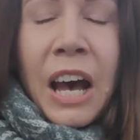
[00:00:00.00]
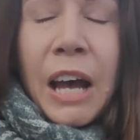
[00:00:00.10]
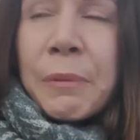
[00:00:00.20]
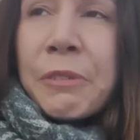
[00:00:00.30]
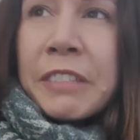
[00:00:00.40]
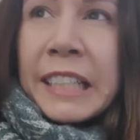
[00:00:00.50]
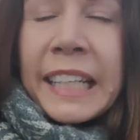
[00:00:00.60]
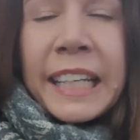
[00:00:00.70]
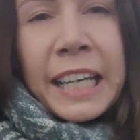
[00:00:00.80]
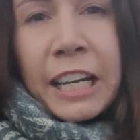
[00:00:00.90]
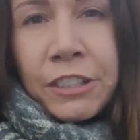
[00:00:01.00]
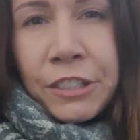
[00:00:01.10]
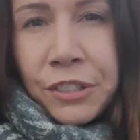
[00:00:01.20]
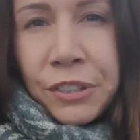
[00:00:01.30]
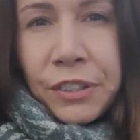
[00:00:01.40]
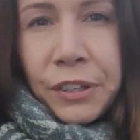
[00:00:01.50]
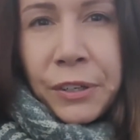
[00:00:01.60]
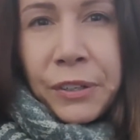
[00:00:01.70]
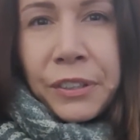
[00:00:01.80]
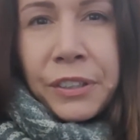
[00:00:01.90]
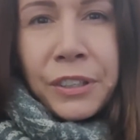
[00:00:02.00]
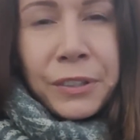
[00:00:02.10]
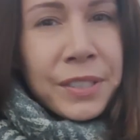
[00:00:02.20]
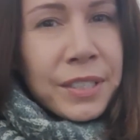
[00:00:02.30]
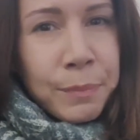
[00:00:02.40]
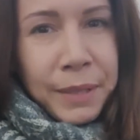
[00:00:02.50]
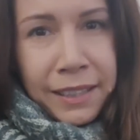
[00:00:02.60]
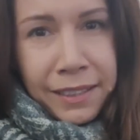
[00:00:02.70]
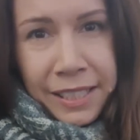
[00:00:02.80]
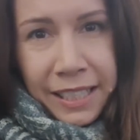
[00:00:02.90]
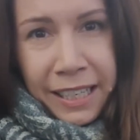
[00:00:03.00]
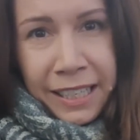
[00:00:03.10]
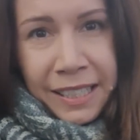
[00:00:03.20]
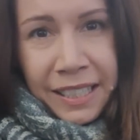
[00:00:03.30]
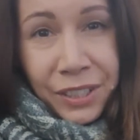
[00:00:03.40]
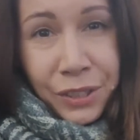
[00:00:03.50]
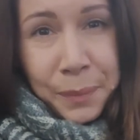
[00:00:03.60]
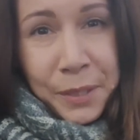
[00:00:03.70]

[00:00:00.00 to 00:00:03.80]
I would really encourage you, though, not to spend the days in your